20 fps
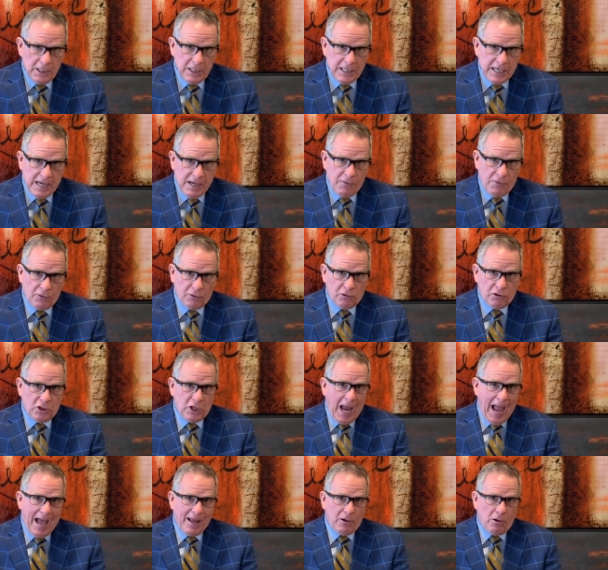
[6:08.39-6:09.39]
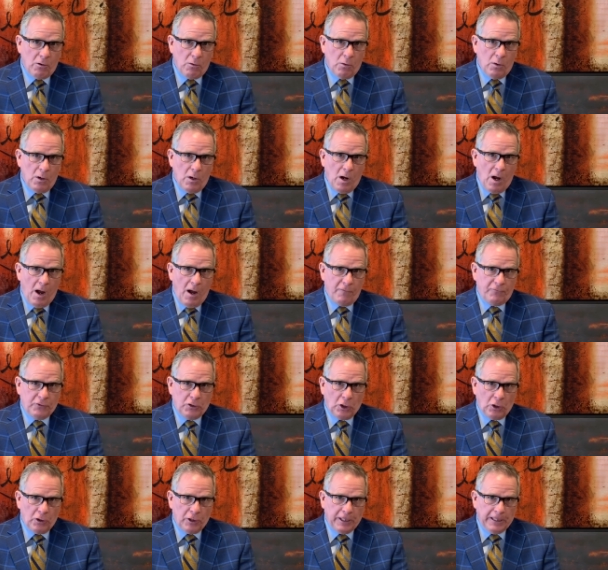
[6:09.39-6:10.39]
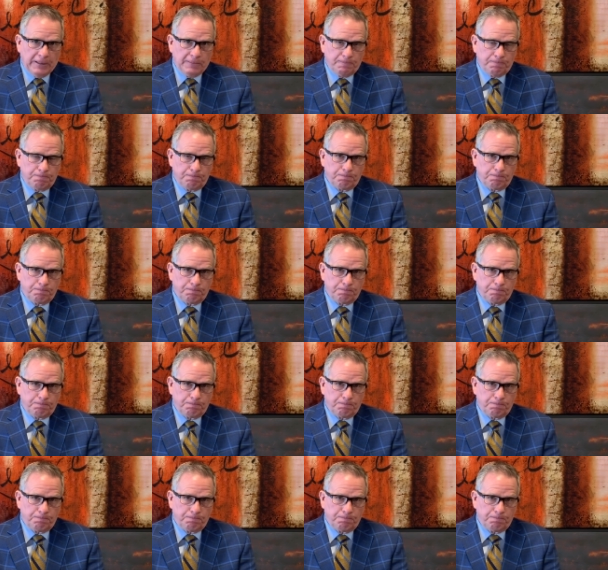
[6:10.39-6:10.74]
neither shadow of turning.